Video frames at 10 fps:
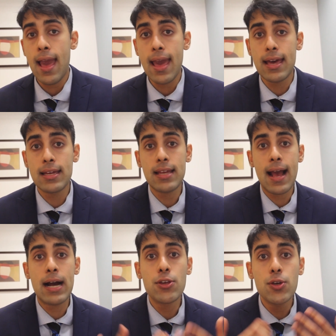and
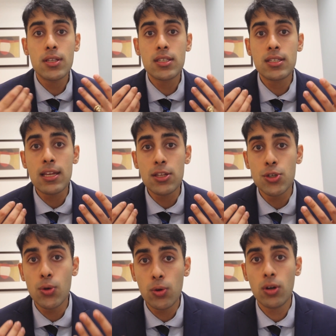how how you can set
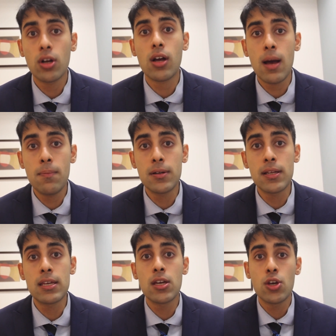your
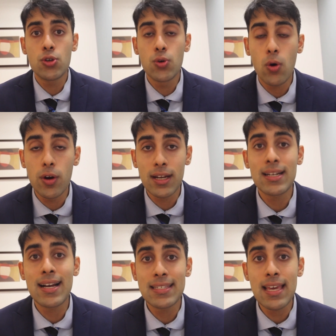company, your
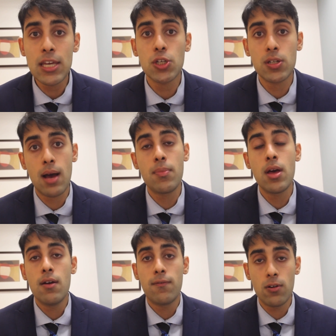organization up
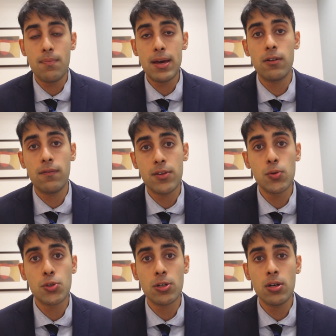for a better
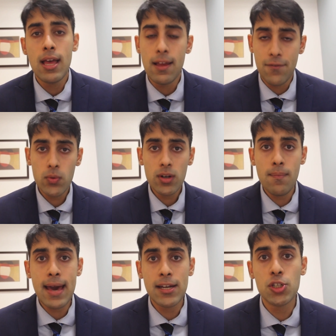future. If you want to
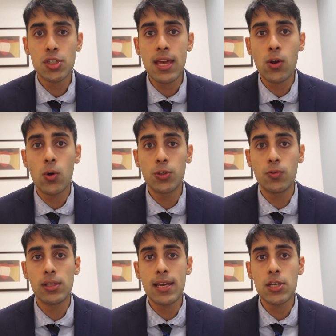manage stakeholder
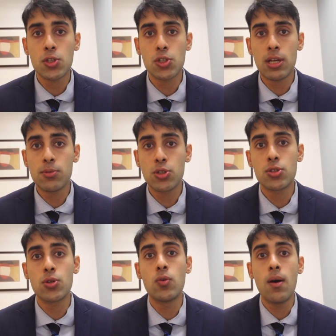relationships
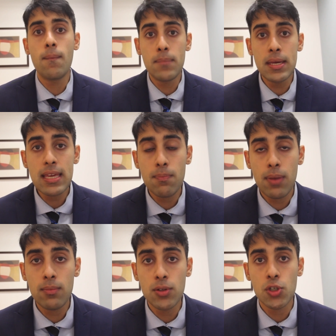through media
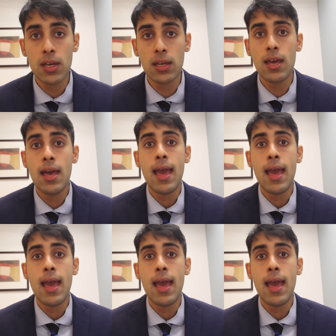publishing